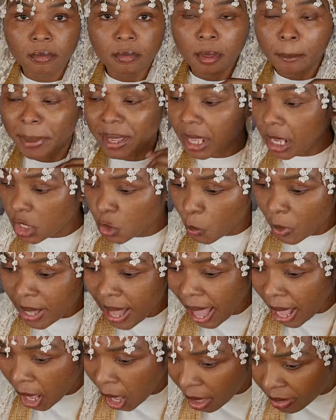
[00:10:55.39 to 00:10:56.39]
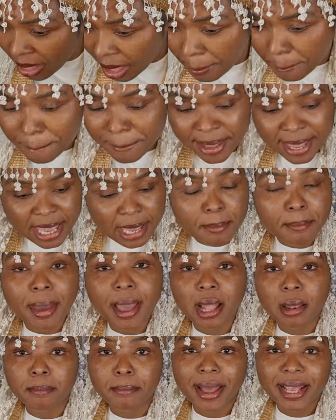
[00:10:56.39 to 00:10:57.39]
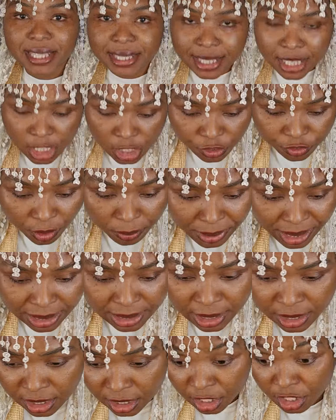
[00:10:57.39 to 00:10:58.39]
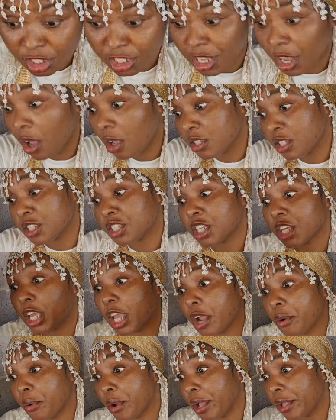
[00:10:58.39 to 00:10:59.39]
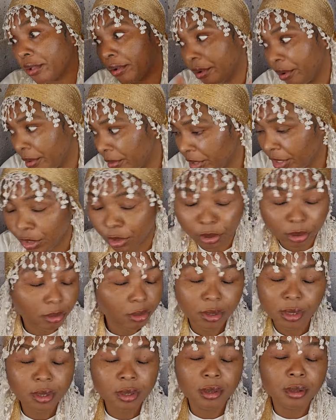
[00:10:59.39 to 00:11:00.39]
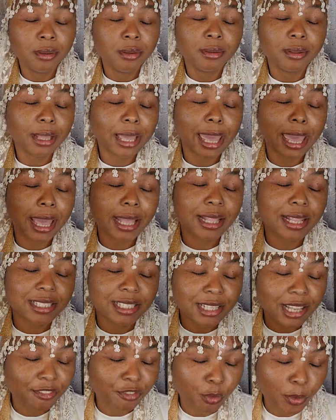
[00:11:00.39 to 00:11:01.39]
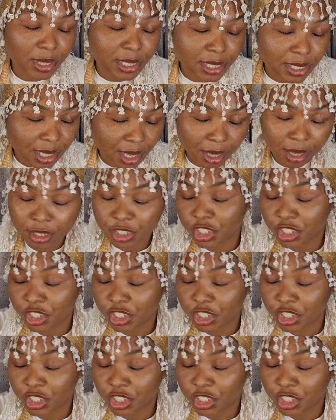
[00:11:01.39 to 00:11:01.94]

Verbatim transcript: Because when I got that email message from the sister to say, oh, Sister Kerry-Ann, oh, you know, Kate has left Windsor.